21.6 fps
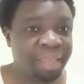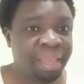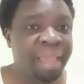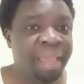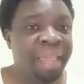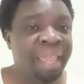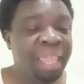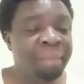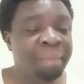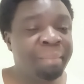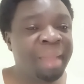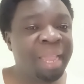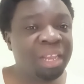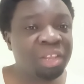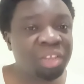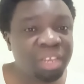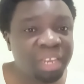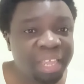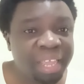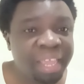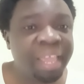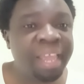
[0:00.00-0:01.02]
He
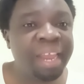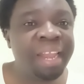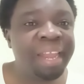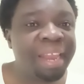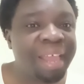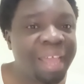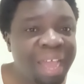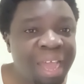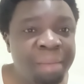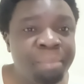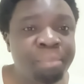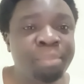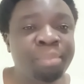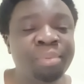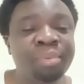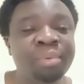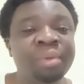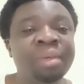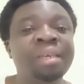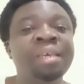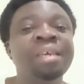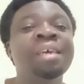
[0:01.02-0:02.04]
might end up
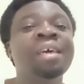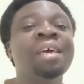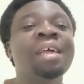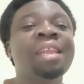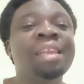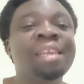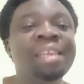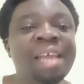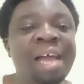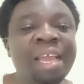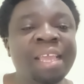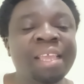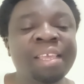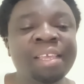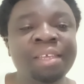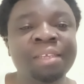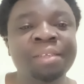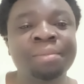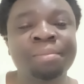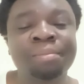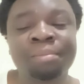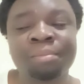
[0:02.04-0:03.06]

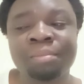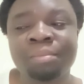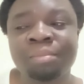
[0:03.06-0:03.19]
lacking